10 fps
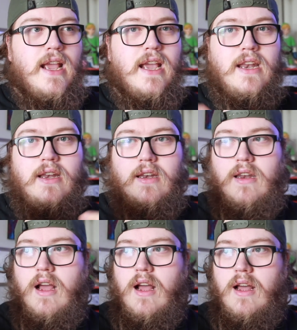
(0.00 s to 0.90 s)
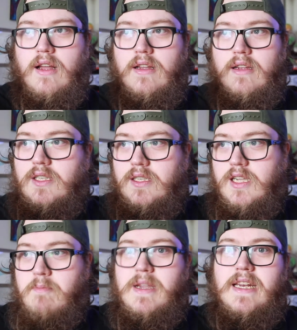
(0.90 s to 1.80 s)
and uh,
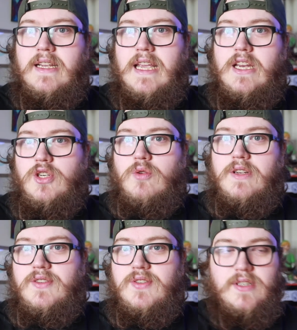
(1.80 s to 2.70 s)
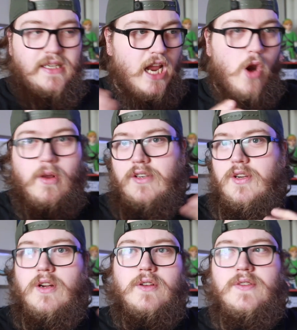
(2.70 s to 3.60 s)
comedic interest
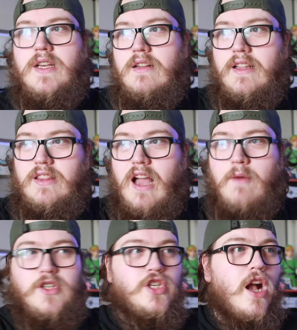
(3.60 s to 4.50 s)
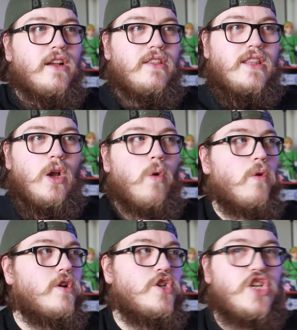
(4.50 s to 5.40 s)
characters. Like the, I was shocked that the
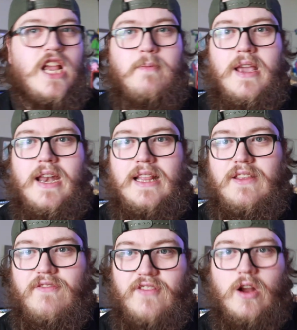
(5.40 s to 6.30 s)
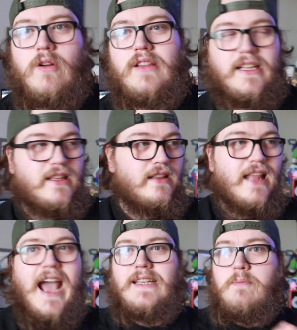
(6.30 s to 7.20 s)
orange came in at the very like the
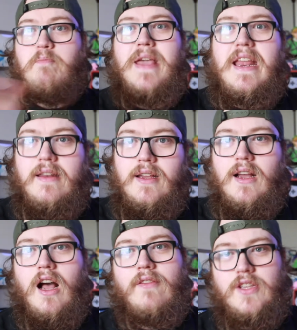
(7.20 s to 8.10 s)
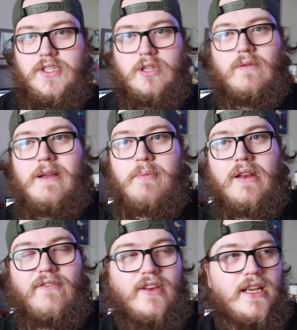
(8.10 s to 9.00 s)
last bit of this three
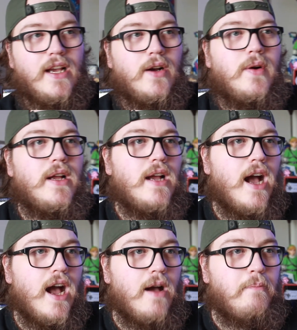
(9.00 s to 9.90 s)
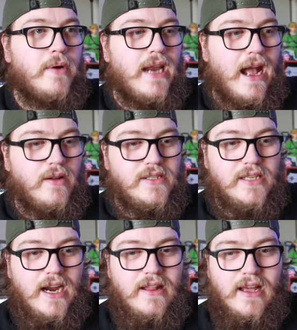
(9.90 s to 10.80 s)
bit video uh, but
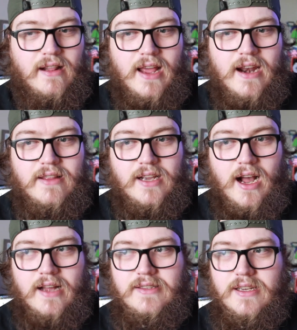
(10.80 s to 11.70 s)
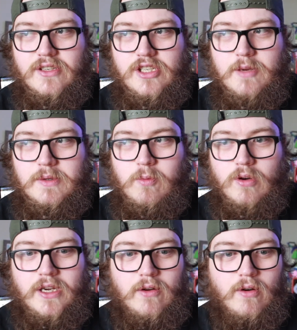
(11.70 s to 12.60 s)
outside of that, a lot of the content just seems more
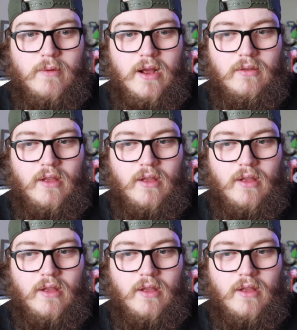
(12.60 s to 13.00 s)
geared around